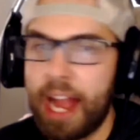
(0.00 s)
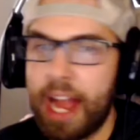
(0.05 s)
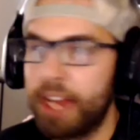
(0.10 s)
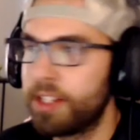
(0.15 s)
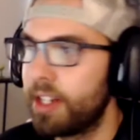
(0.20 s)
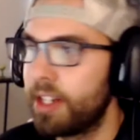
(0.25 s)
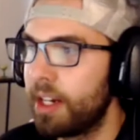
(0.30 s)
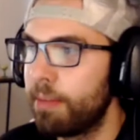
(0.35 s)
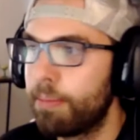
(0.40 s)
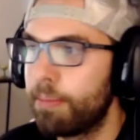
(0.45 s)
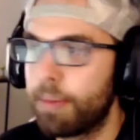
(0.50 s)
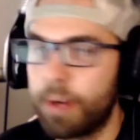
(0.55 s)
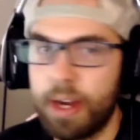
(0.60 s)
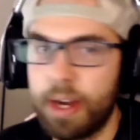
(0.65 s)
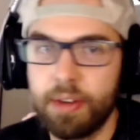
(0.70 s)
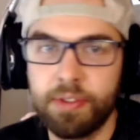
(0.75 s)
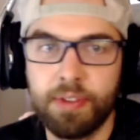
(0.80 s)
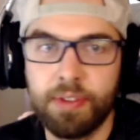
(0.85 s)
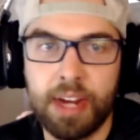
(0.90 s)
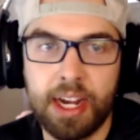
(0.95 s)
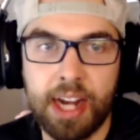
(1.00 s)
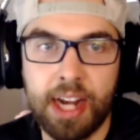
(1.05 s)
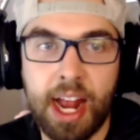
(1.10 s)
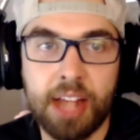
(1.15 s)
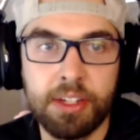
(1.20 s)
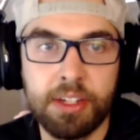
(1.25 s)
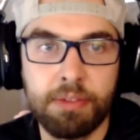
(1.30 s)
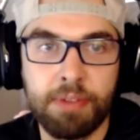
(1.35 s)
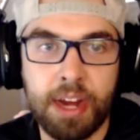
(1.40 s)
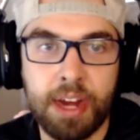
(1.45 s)
as a Braves fan,
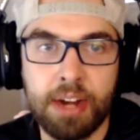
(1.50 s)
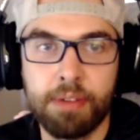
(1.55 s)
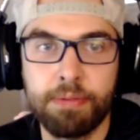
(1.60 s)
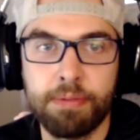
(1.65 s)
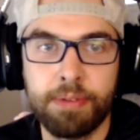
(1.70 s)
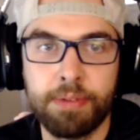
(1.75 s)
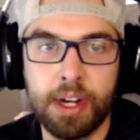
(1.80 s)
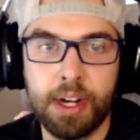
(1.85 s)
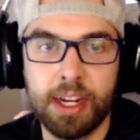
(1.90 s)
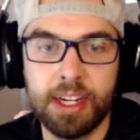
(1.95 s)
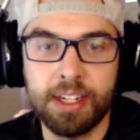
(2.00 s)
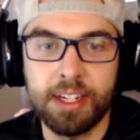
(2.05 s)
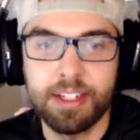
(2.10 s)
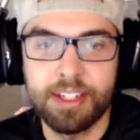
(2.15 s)
as a fan of Freddie,